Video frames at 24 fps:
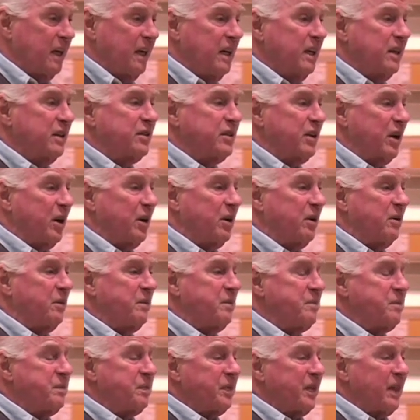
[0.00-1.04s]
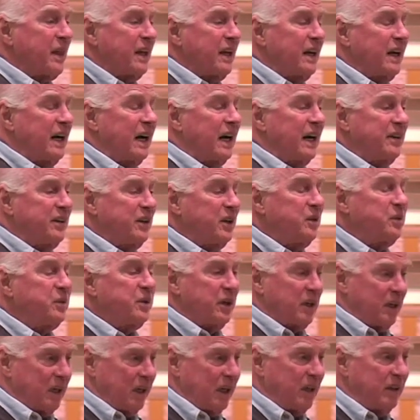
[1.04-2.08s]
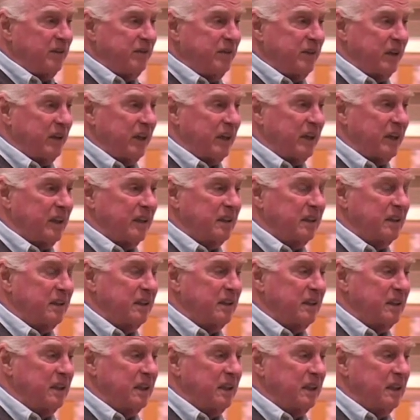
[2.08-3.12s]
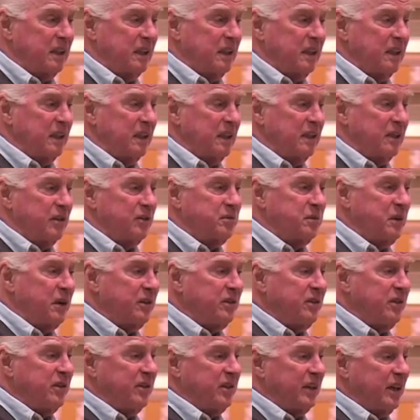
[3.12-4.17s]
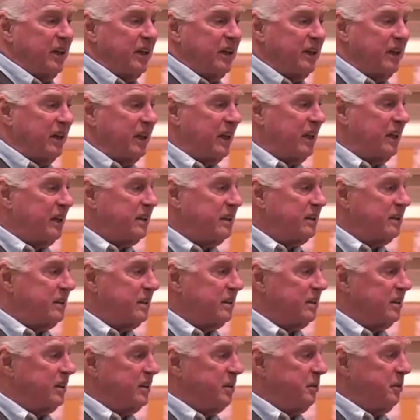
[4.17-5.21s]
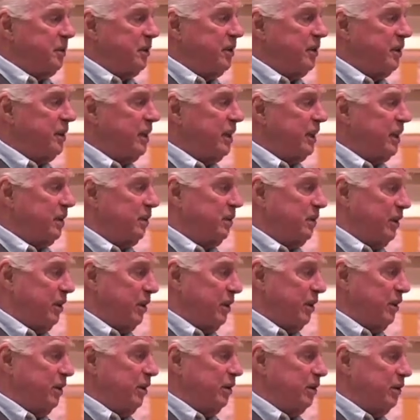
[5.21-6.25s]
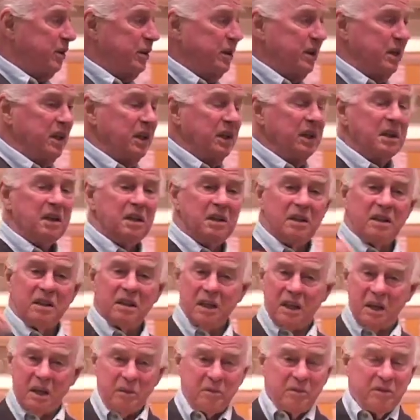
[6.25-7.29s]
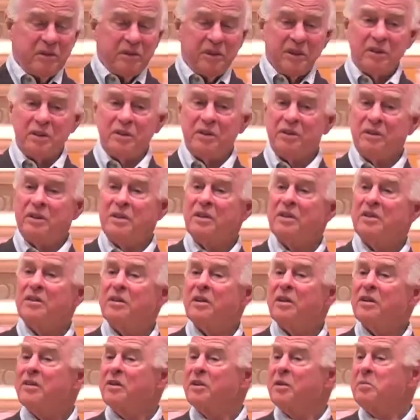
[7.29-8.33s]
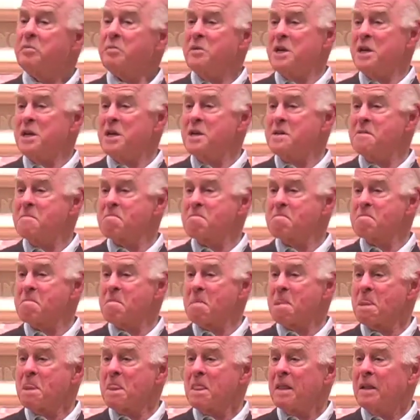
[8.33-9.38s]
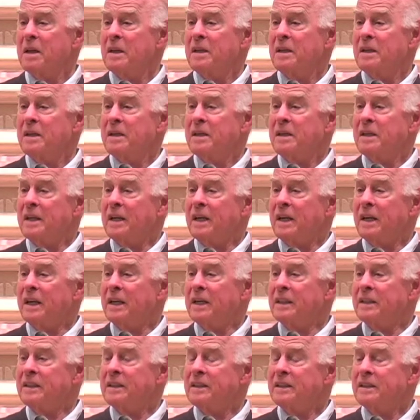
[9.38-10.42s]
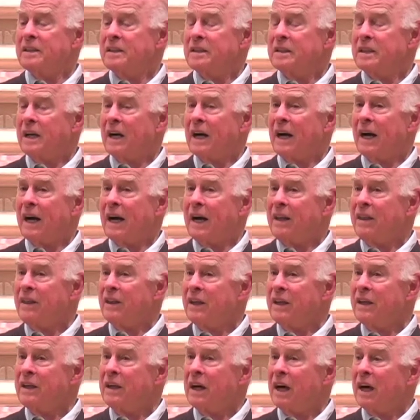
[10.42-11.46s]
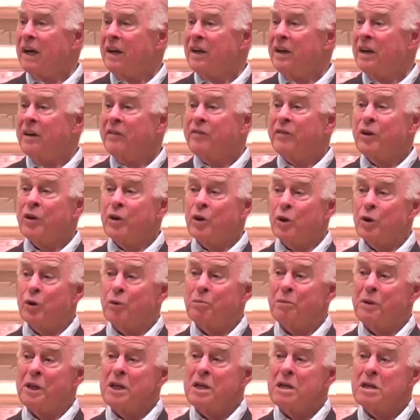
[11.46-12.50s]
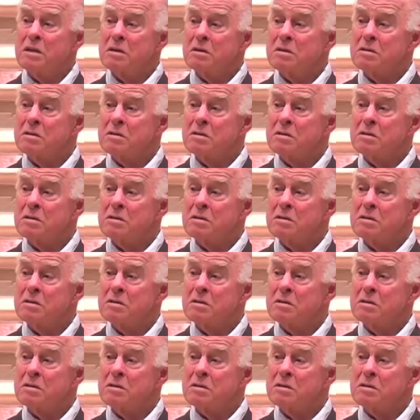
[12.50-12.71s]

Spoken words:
So I think we allow for that. As much as I connect and communicate with you, I'm still just a me. And I think I never know me.